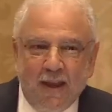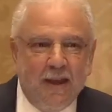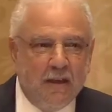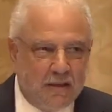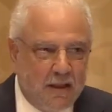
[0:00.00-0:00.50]

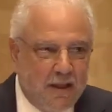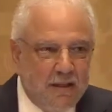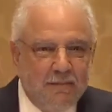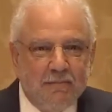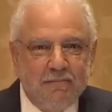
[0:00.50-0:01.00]
He
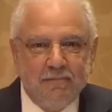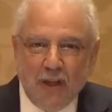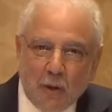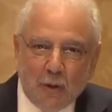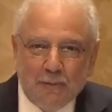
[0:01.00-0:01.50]
said,
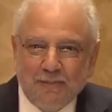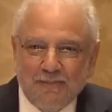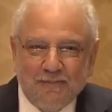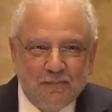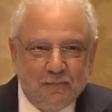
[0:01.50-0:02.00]
no,
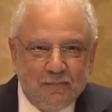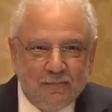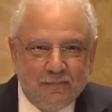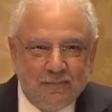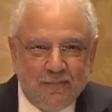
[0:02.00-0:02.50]

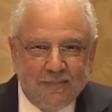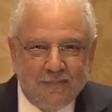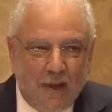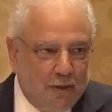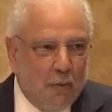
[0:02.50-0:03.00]

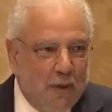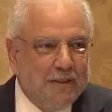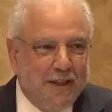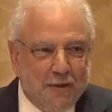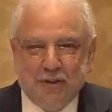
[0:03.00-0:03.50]
I don't want
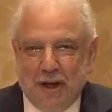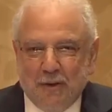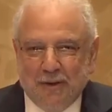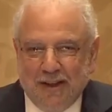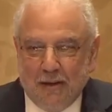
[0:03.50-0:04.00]
to take a shower
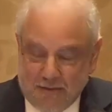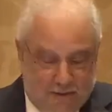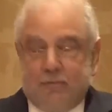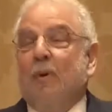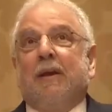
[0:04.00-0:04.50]
now. He's
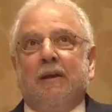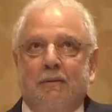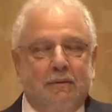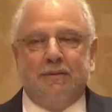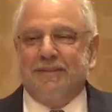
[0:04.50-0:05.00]
just waking
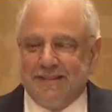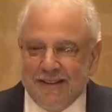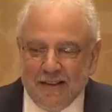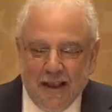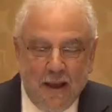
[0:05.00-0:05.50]
up.
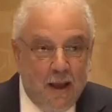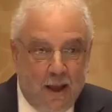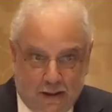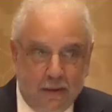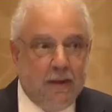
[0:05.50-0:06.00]

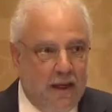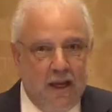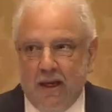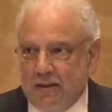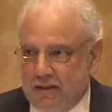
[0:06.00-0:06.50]
The
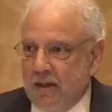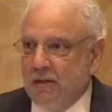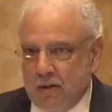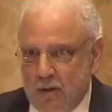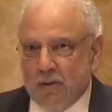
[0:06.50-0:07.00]
aide said,
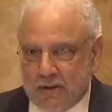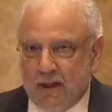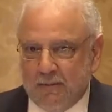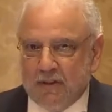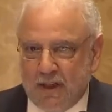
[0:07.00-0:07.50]
no, it's
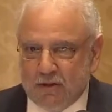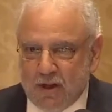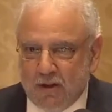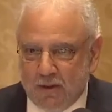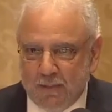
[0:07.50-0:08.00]
time to take a
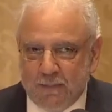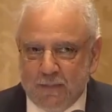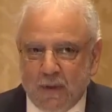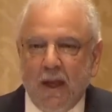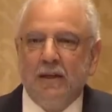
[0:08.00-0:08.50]
shower.
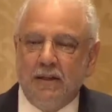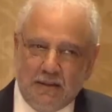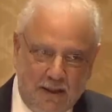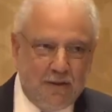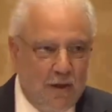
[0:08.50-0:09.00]
And he
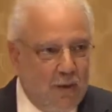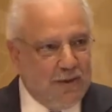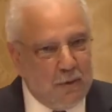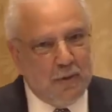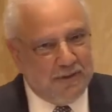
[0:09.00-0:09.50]
said, no, I
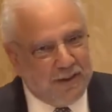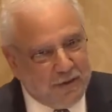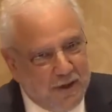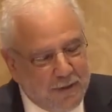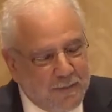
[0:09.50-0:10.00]
don't want to take a
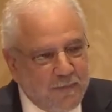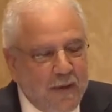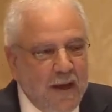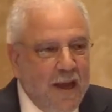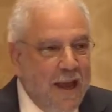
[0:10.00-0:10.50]
shower.
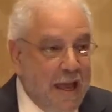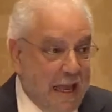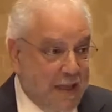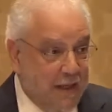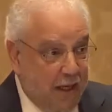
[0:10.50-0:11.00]

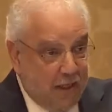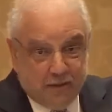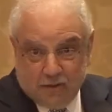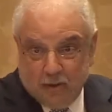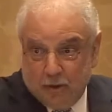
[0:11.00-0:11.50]
And the aide
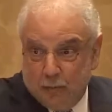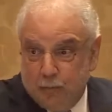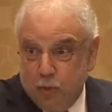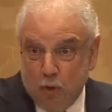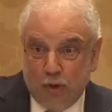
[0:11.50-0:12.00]
started to
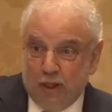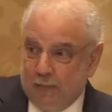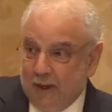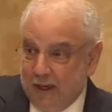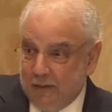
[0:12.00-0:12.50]
pull
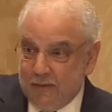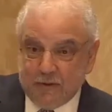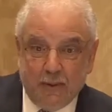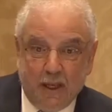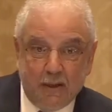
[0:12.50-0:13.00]
him out of his
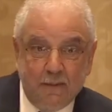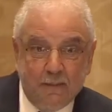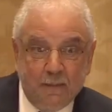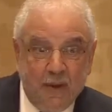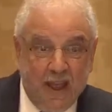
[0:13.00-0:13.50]
bed,
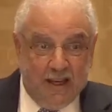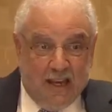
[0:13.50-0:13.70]
and